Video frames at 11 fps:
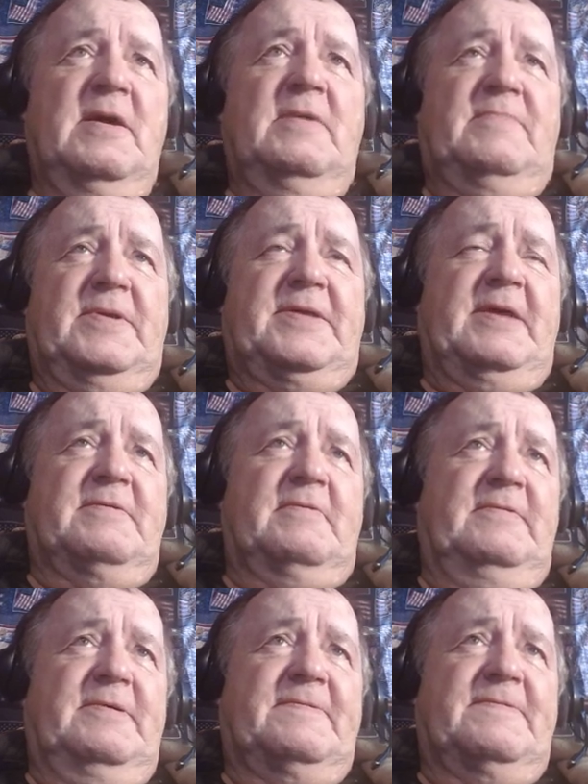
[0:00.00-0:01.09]
but that
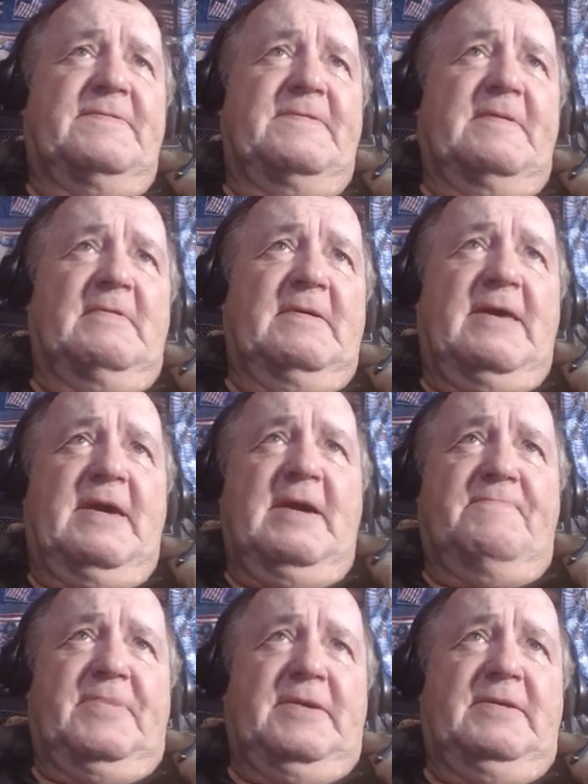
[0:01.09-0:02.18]
don't necessarily
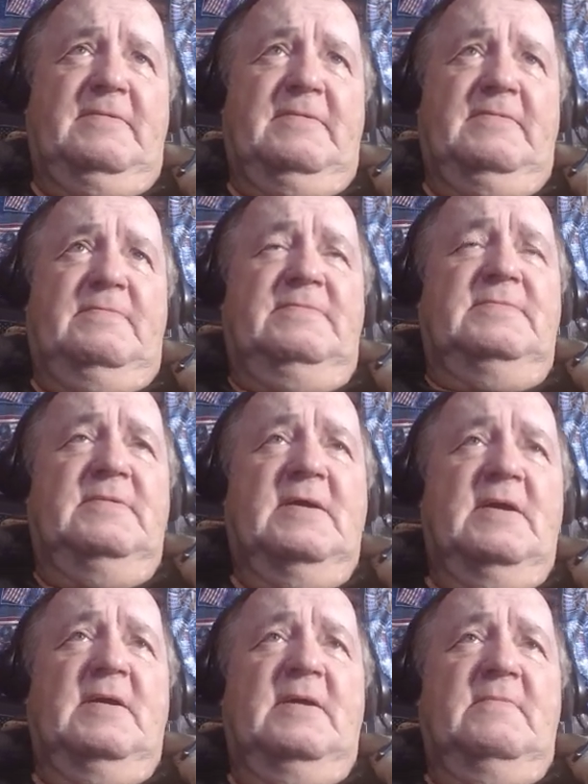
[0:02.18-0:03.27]
happen.
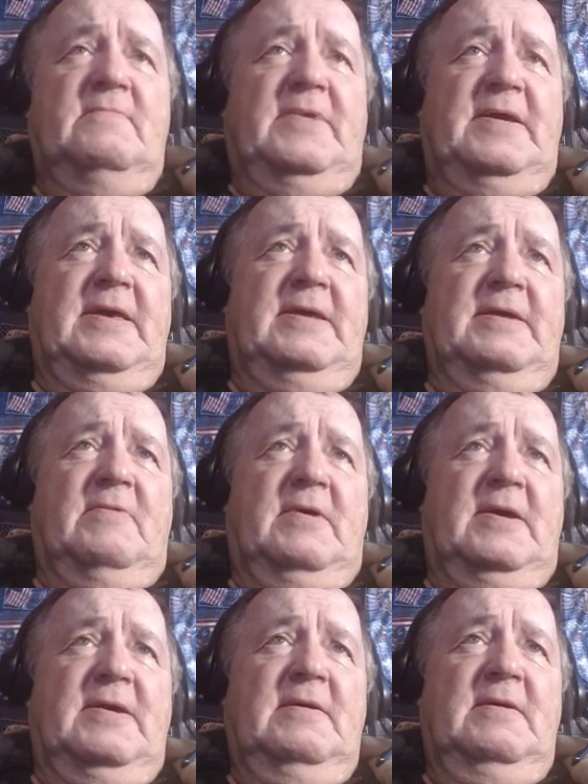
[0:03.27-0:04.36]
But anyway,